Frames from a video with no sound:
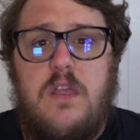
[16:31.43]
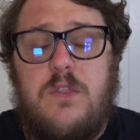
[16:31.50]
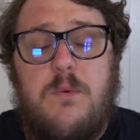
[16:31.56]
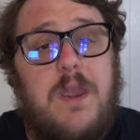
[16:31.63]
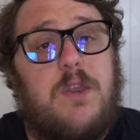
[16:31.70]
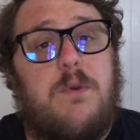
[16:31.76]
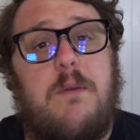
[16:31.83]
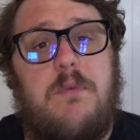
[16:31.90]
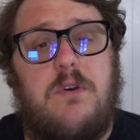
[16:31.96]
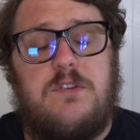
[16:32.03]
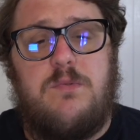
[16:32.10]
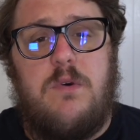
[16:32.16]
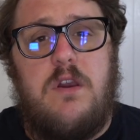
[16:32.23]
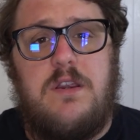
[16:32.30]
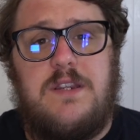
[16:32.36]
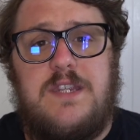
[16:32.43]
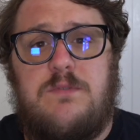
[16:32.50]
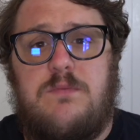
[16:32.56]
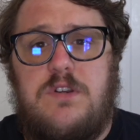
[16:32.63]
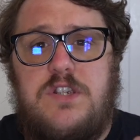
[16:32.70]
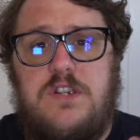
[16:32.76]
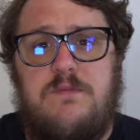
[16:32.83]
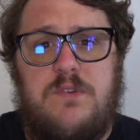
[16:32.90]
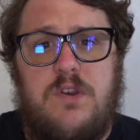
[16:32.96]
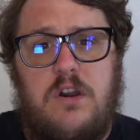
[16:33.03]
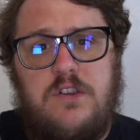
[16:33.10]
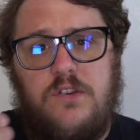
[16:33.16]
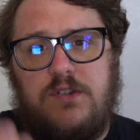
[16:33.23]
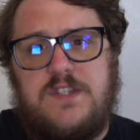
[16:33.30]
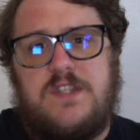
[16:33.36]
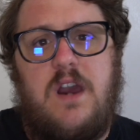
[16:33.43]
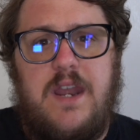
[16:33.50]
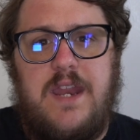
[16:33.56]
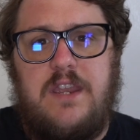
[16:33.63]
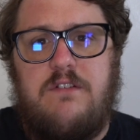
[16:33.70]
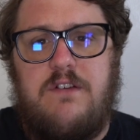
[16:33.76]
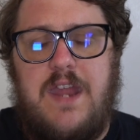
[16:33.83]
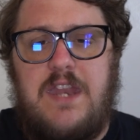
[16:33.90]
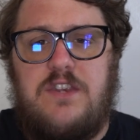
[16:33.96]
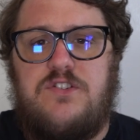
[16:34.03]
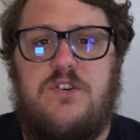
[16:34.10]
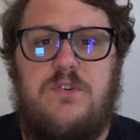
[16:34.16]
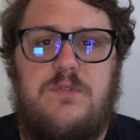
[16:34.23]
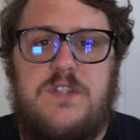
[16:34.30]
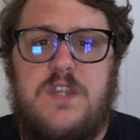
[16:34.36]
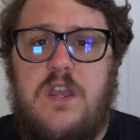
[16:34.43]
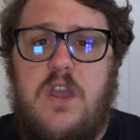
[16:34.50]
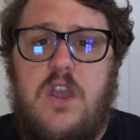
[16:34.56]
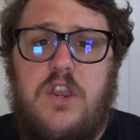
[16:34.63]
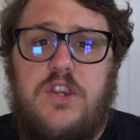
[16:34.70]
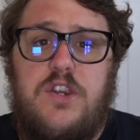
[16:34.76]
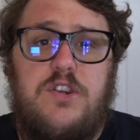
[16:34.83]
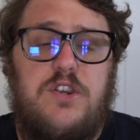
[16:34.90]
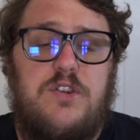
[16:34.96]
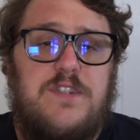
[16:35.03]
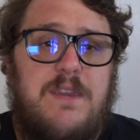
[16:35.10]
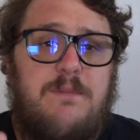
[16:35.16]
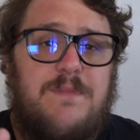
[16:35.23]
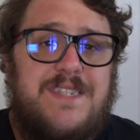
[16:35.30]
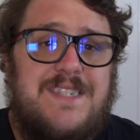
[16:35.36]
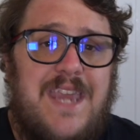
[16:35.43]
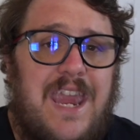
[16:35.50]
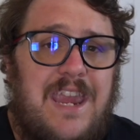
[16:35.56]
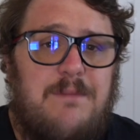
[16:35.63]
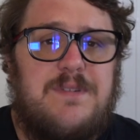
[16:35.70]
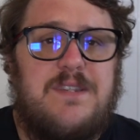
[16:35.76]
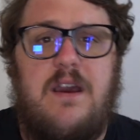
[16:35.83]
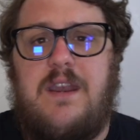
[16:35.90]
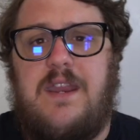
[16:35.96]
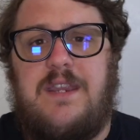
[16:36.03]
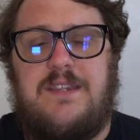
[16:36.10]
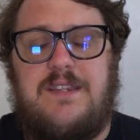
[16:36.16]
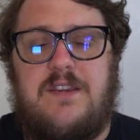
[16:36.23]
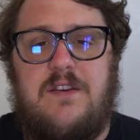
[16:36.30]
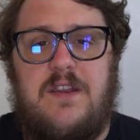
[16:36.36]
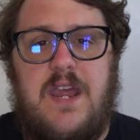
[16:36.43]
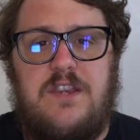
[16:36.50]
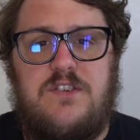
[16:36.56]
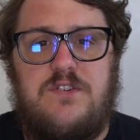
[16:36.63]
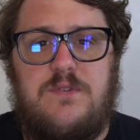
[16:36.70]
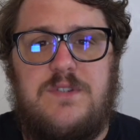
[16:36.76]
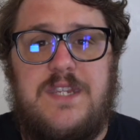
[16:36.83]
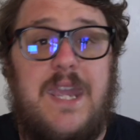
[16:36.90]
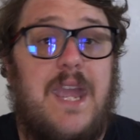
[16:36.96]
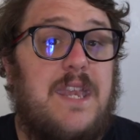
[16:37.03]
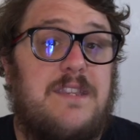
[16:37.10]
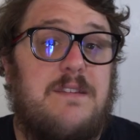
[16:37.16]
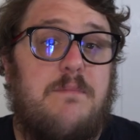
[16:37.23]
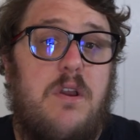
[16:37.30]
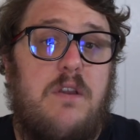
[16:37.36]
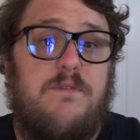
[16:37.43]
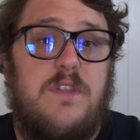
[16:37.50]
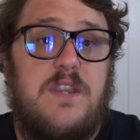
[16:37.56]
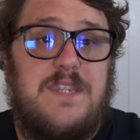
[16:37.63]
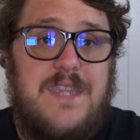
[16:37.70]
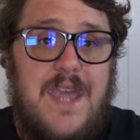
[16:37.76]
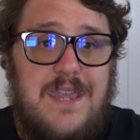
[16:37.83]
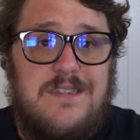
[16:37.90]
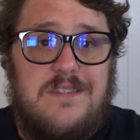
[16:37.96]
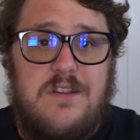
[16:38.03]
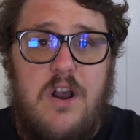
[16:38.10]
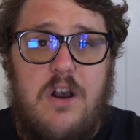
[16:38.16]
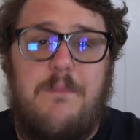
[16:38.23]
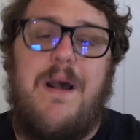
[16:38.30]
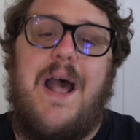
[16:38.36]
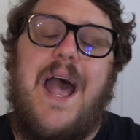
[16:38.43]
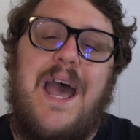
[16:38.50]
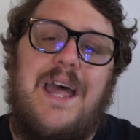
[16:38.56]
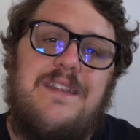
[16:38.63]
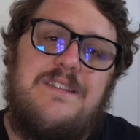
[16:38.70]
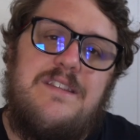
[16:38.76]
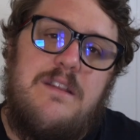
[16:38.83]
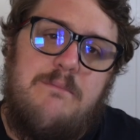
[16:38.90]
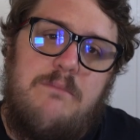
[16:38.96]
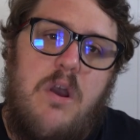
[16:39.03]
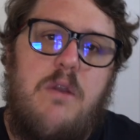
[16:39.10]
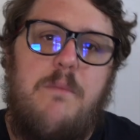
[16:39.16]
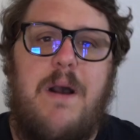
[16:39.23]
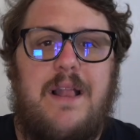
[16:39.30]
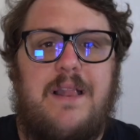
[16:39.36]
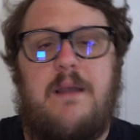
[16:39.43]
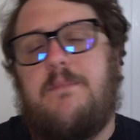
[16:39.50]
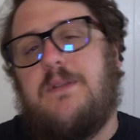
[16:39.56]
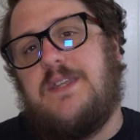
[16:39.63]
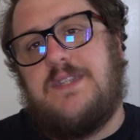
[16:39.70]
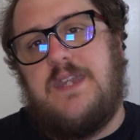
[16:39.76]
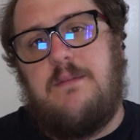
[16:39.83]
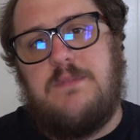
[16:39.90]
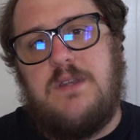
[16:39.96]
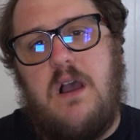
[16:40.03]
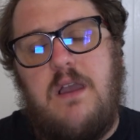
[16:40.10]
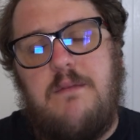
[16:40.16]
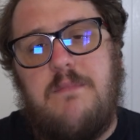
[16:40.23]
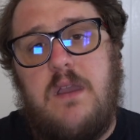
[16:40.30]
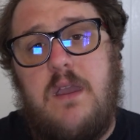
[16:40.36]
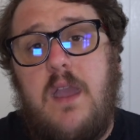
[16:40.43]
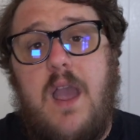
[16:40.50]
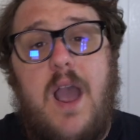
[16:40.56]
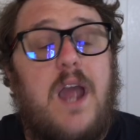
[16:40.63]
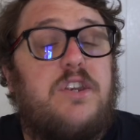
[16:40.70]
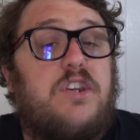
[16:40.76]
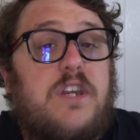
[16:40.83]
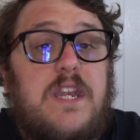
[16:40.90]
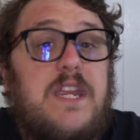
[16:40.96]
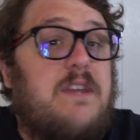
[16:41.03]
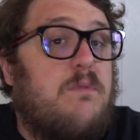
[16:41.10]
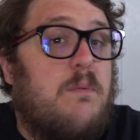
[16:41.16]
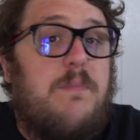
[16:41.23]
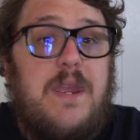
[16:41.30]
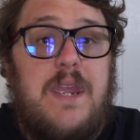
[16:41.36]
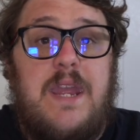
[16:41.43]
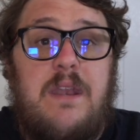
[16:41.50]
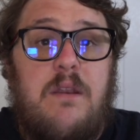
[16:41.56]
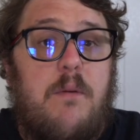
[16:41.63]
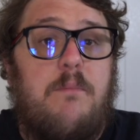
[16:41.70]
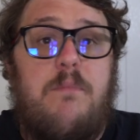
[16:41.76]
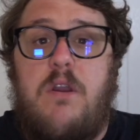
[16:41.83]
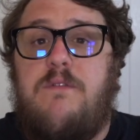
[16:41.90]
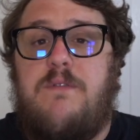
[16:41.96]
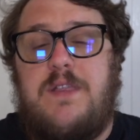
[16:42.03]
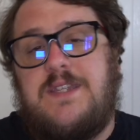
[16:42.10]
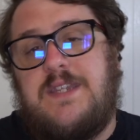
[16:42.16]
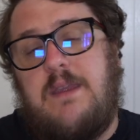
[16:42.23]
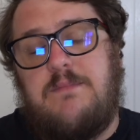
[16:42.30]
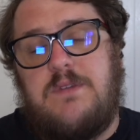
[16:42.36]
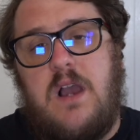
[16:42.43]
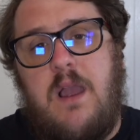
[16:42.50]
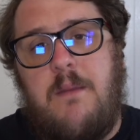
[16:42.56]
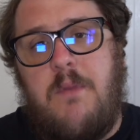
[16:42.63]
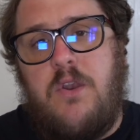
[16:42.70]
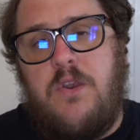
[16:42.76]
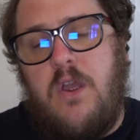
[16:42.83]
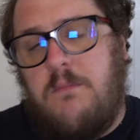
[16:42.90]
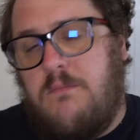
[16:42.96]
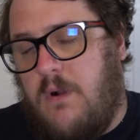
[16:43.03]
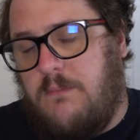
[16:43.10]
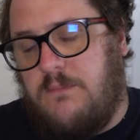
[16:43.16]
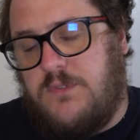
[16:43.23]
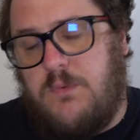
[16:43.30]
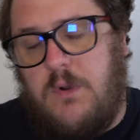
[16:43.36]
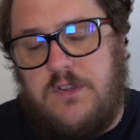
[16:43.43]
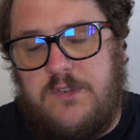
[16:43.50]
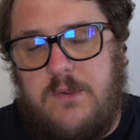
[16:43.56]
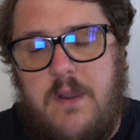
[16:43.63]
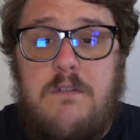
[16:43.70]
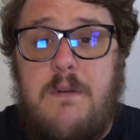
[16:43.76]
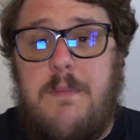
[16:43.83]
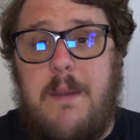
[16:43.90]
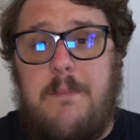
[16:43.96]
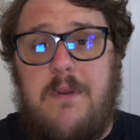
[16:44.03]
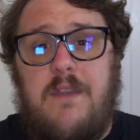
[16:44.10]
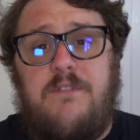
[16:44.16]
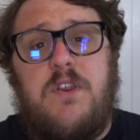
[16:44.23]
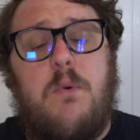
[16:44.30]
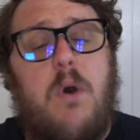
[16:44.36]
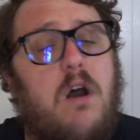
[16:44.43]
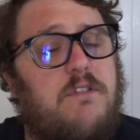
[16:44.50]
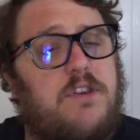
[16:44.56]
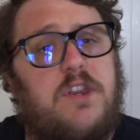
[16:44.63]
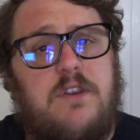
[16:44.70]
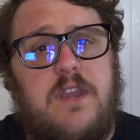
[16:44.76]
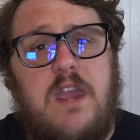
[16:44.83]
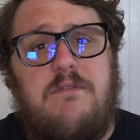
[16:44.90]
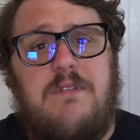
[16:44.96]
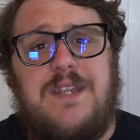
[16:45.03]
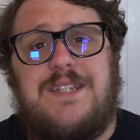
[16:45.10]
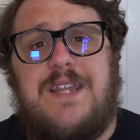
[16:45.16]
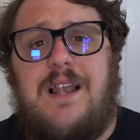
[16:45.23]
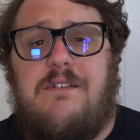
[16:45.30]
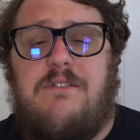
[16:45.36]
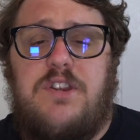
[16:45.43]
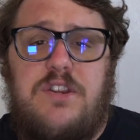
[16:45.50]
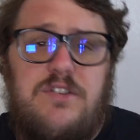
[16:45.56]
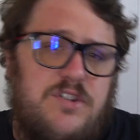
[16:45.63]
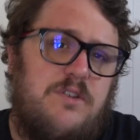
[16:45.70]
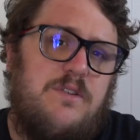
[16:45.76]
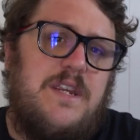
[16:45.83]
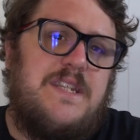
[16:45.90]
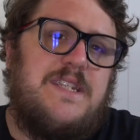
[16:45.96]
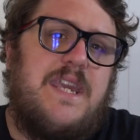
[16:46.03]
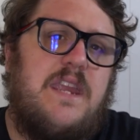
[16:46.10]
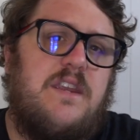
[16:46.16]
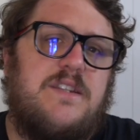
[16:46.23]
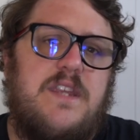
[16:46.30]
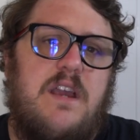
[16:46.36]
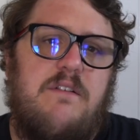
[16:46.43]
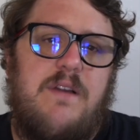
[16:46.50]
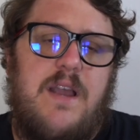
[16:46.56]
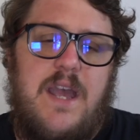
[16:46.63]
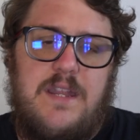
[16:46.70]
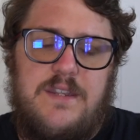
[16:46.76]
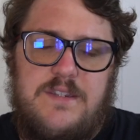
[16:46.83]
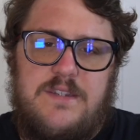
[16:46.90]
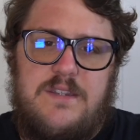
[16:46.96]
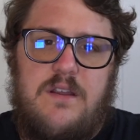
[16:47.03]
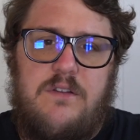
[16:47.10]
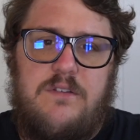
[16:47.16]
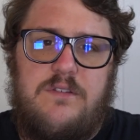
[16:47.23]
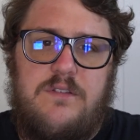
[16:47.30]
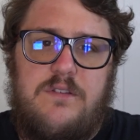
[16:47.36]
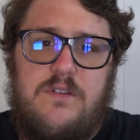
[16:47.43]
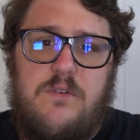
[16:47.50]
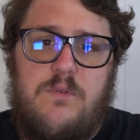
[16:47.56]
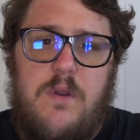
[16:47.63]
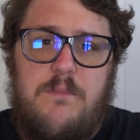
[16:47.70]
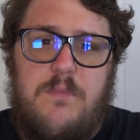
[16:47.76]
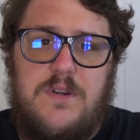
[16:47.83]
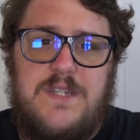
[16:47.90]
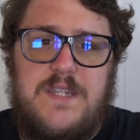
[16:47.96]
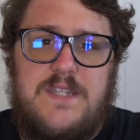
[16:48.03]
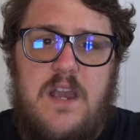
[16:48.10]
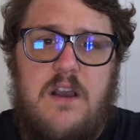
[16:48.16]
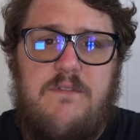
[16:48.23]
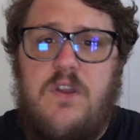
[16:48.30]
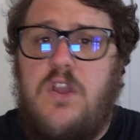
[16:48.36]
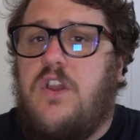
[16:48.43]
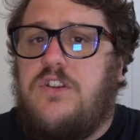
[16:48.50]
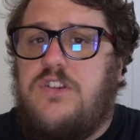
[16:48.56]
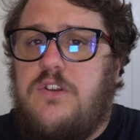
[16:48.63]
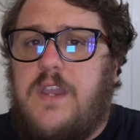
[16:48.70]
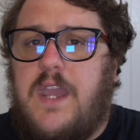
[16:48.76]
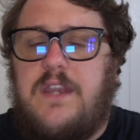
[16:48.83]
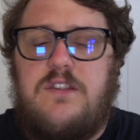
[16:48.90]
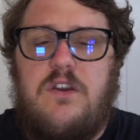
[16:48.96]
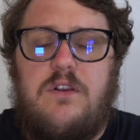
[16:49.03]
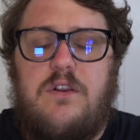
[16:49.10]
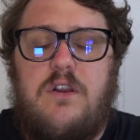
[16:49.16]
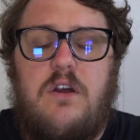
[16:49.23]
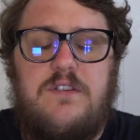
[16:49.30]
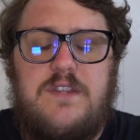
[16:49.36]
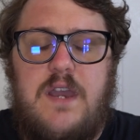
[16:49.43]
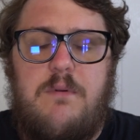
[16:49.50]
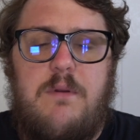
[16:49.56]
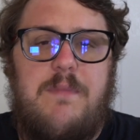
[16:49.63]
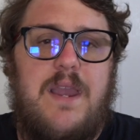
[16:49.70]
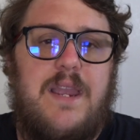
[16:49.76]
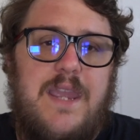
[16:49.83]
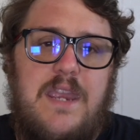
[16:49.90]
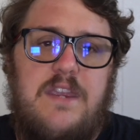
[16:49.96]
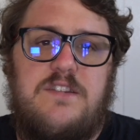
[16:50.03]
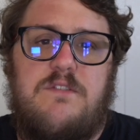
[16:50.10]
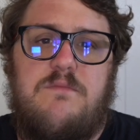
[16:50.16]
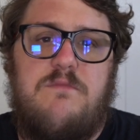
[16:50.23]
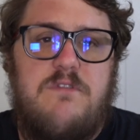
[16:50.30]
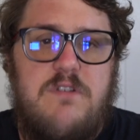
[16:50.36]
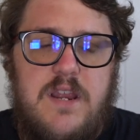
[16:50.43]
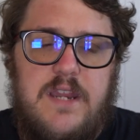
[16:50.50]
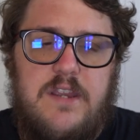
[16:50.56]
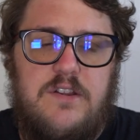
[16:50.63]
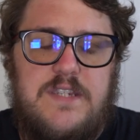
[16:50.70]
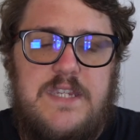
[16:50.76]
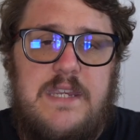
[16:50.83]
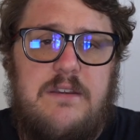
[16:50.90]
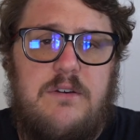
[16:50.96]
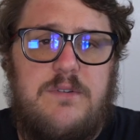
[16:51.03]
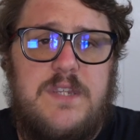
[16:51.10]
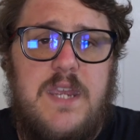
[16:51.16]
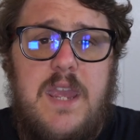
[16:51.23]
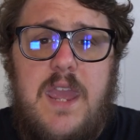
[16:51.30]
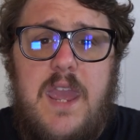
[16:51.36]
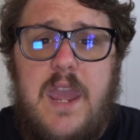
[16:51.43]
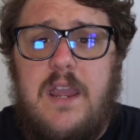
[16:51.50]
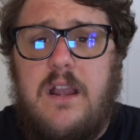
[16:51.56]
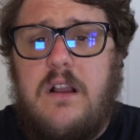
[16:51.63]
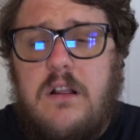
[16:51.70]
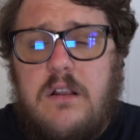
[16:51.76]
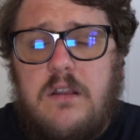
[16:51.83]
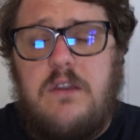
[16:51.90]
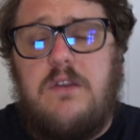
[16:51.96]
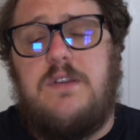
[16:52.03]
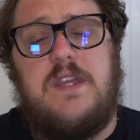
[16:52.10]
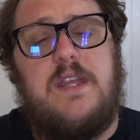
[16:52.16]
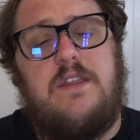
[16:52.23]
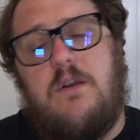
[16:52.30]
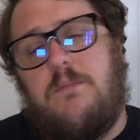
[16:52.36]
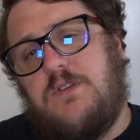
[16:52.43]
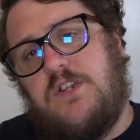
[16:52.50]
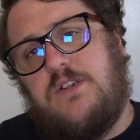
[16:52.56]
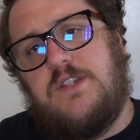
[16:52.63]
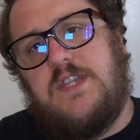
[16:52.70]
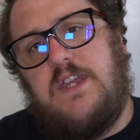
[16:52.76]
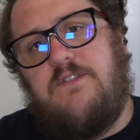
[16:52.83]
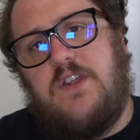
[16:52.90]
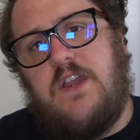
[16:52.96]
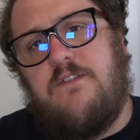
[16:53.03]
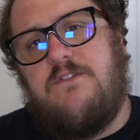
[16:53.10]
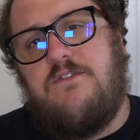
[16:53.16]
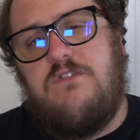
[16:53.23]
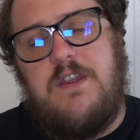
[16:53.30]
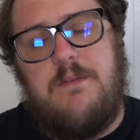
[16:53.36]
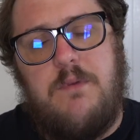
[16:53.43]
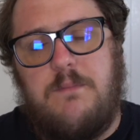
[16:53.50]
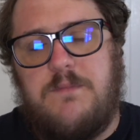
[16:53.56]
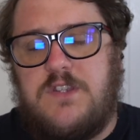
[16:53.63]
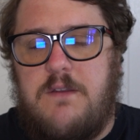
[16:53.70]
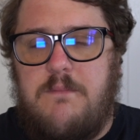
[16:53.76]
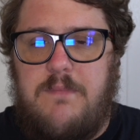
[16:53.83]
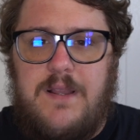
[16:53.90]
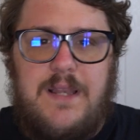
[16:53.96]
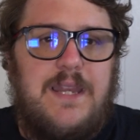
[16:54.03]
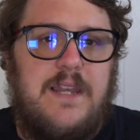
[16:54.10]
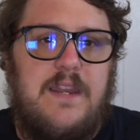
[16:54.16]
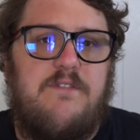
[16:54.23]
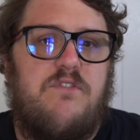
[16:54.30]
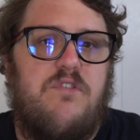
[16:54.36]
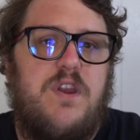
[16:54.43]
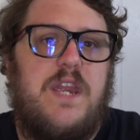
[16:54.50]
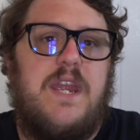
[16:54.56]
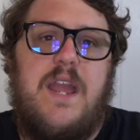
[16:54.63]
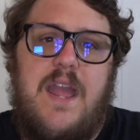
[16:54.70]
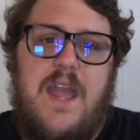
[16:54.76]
The way QuickBooks works is once you've got your signing credentials, you use them same signing credentials to get into both the desktop and the mobile app at the same time. And you can even be in both at the same time, no problems whatsoever. Remember, if you are a UK reseller and you do need to get yourself a hand on QuickBooks itself, do get in contact with me and get you some really good deals, including the opportunity if you have 3 months completely free